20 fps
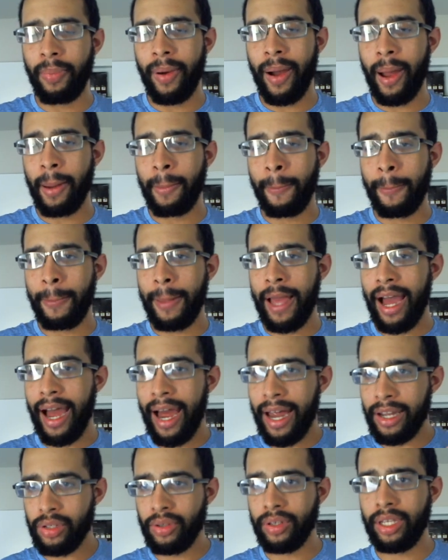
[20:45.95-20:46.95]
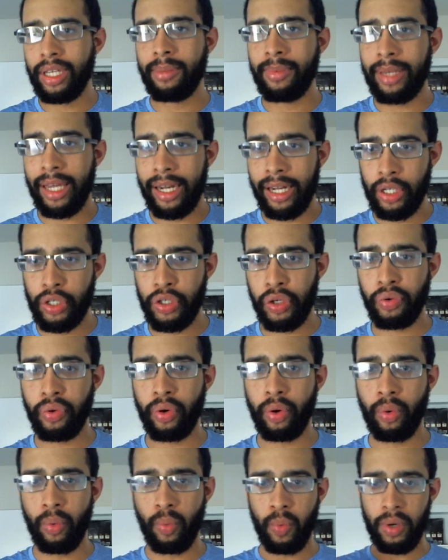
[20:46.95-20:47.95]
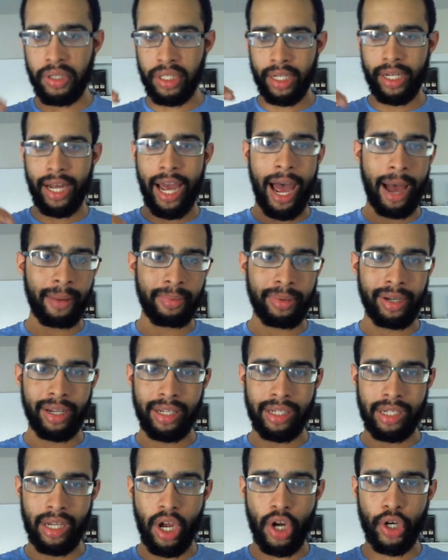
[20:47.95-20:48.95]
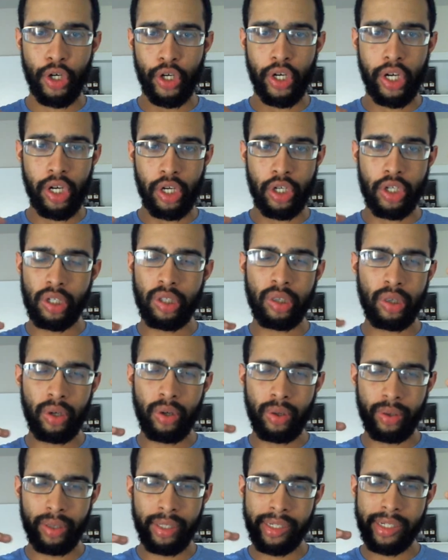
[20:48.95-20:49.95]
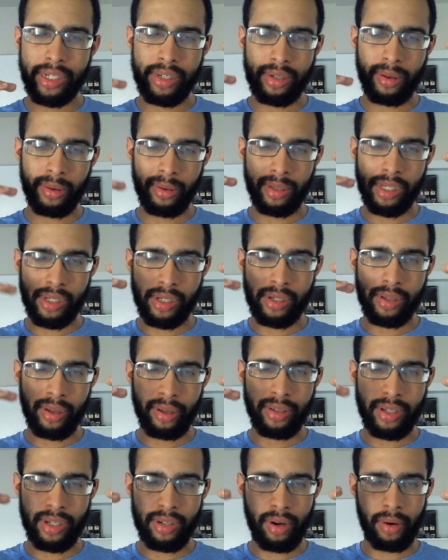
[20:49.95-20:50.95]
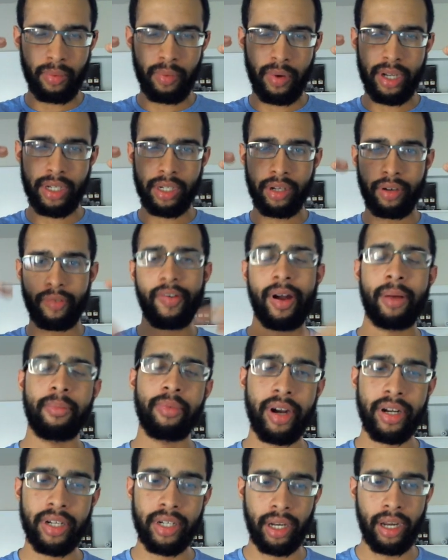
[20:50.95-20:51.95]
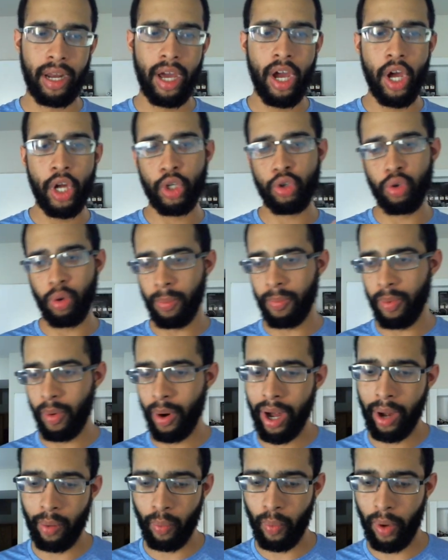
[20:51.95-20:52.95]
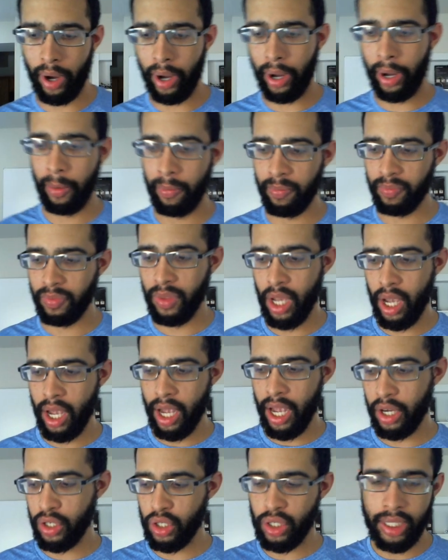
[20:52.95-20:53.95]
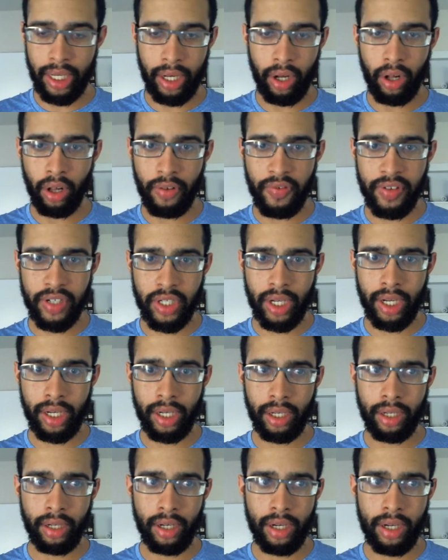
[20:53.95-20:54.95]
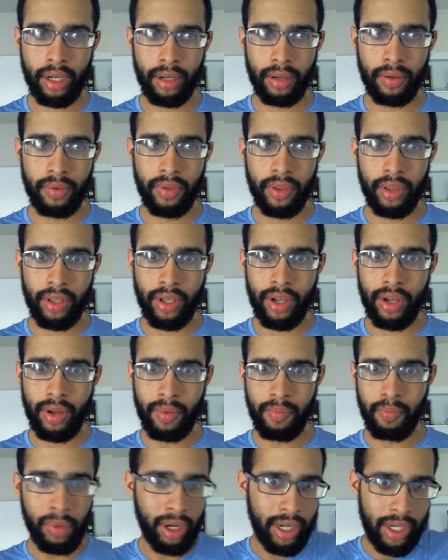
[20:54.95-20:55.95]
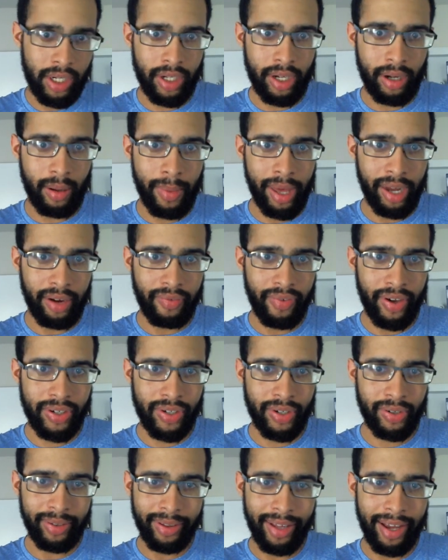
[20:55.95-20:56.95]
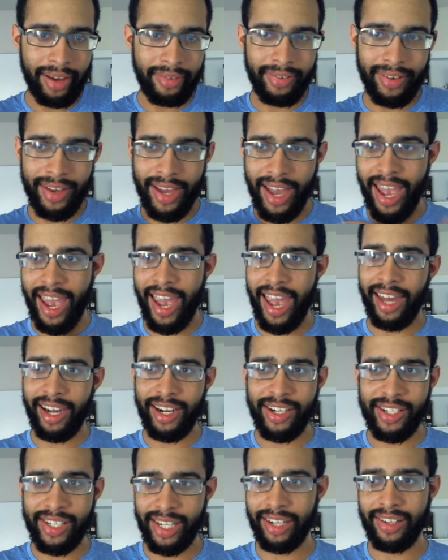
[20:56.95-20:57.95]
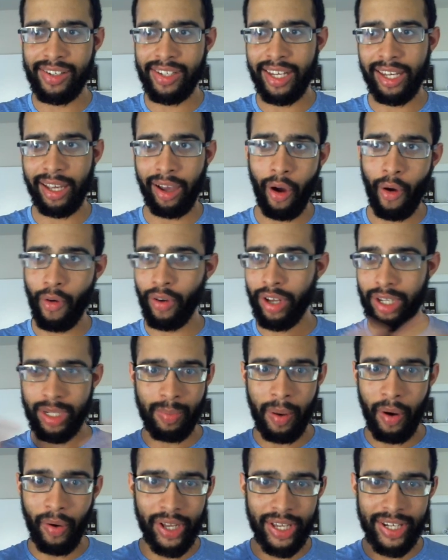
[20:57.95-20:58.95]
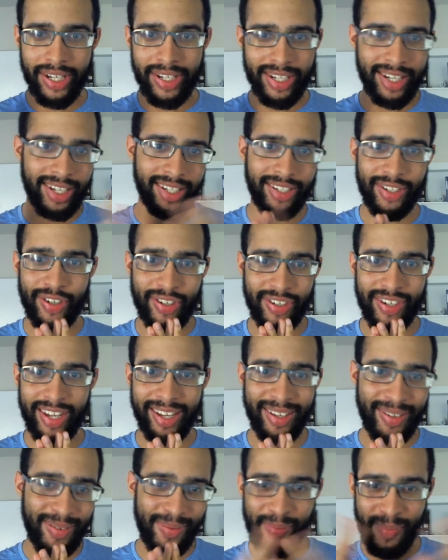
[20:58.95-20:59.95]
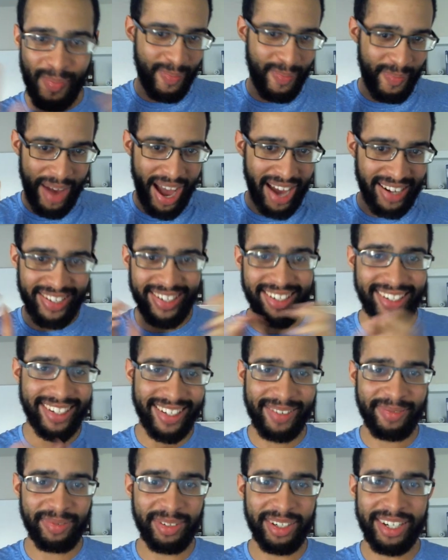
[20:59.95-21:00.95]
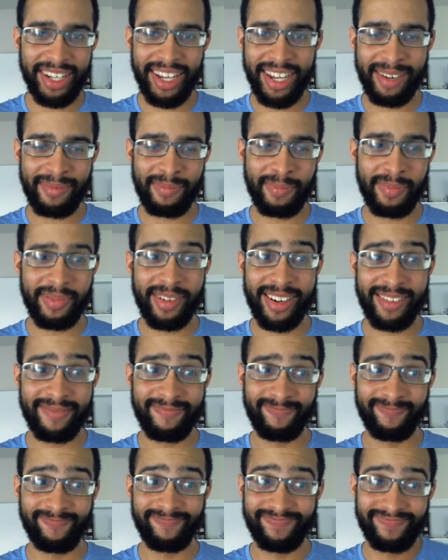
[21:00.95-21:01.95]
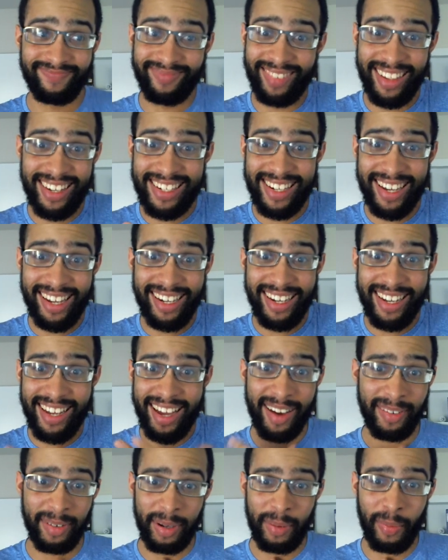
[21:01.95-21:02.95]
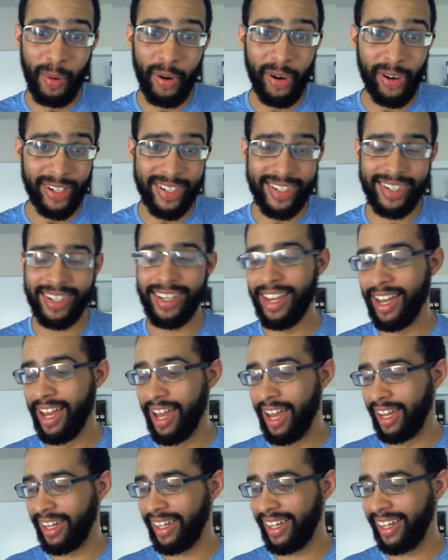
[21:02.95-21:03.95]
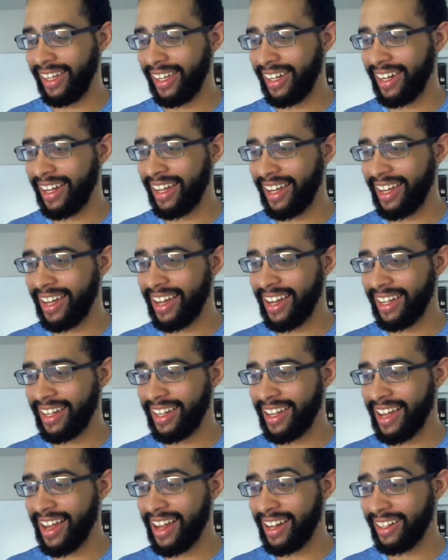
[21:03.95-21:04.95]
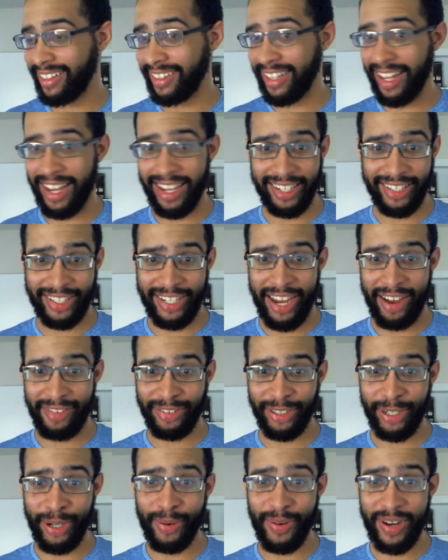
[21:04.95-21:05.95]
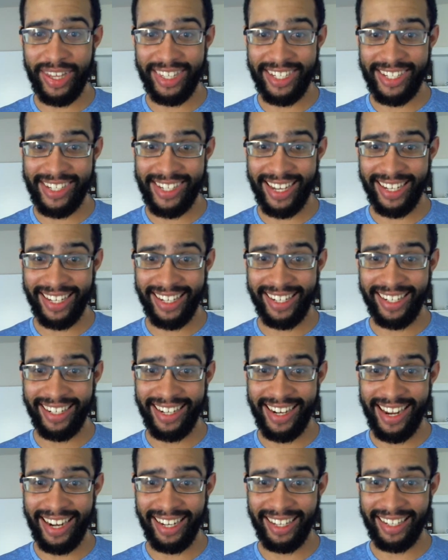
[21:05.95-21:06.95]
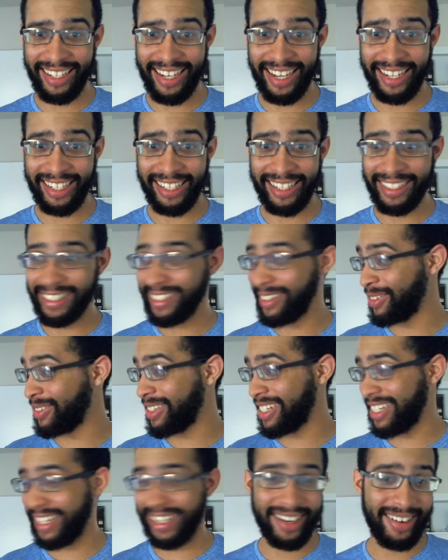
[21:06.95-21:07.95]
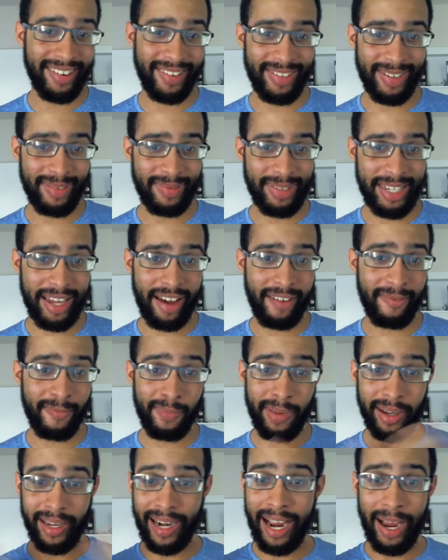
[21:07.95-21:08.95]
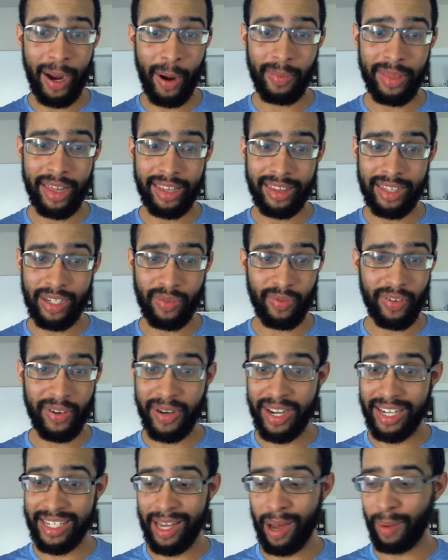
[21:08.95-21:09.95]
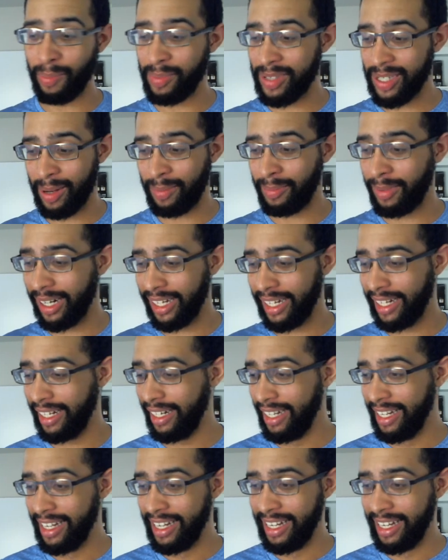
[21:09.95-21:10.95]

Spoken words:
But as you keep getting general, what's going to happen is you're going to slowly start raising your vibration to a point where it's just like all of a sudden money's going to manifest in your life. And it sounds like hocus pocus and just like magic and whatnot, but that's kind of how it works. And I actually have to go right this second and kind of go take care of some stuff, but I hope that this video has helped somebody.